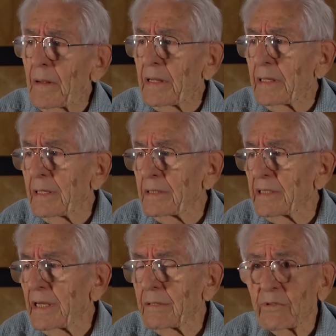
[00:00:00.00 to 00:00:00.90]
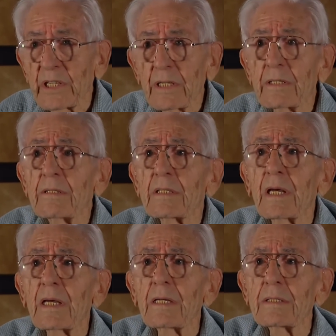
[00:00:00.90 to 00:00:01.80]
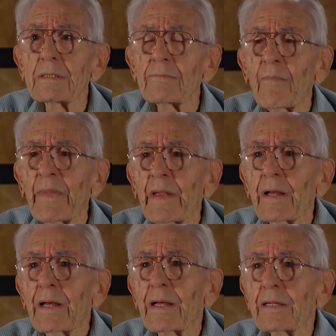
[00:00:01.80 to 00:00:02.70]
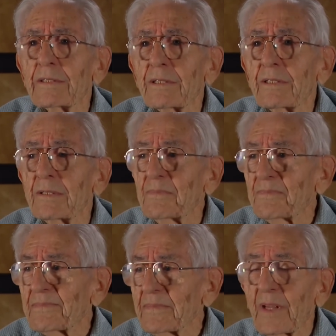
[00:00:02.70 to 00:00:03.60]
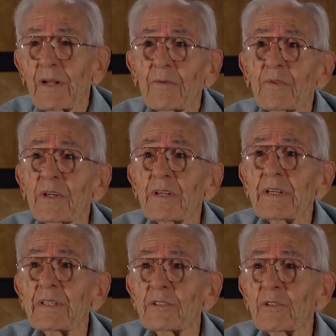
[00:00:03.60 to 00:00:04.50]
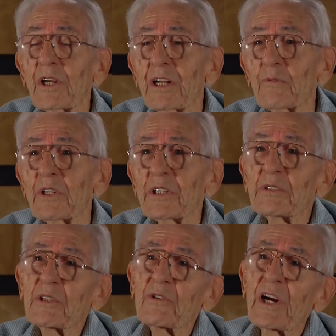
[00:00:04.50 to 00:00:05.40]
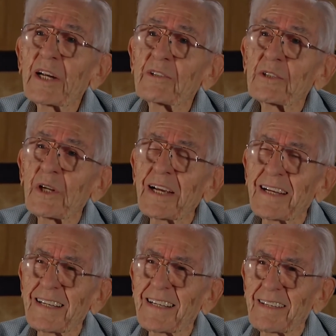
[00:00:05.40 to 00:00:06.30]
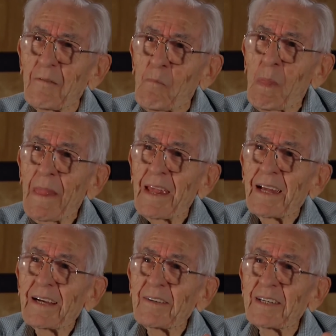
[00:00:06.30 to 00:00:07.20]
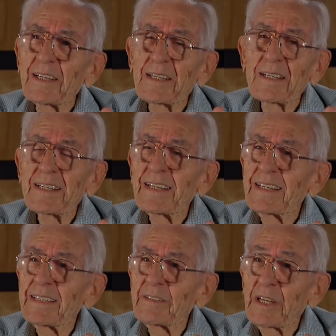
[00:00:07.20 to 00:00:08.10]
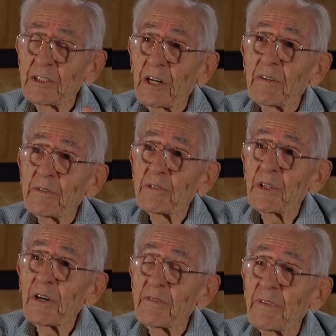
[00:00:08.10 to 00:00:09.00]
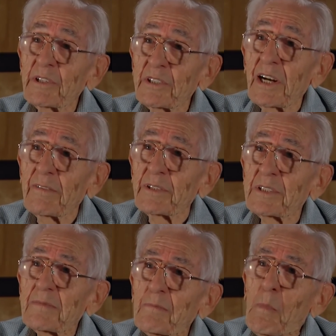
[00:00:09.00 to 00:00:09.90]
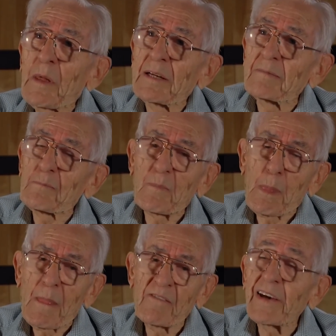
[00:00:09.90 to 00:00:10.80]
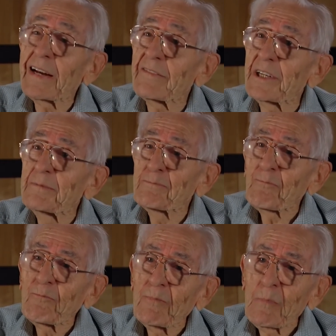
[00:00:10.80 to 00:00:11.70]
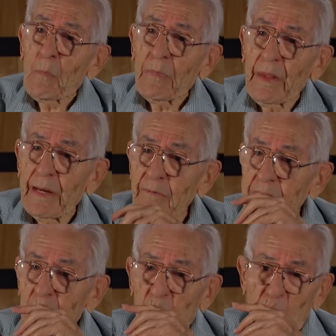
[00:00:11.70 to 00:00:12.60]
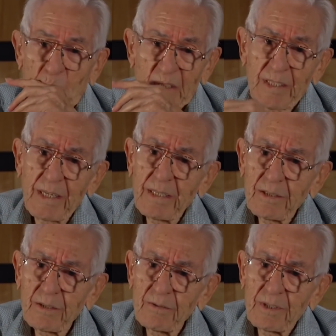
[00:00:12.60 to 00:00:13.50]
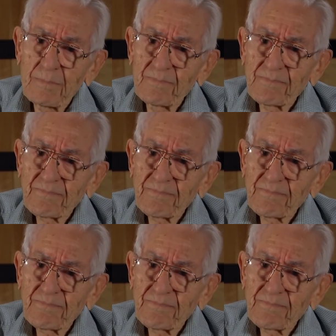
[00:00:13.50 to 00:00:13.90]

He said, well, okay. And so we got one of these garages as our first office and factory. And we started to,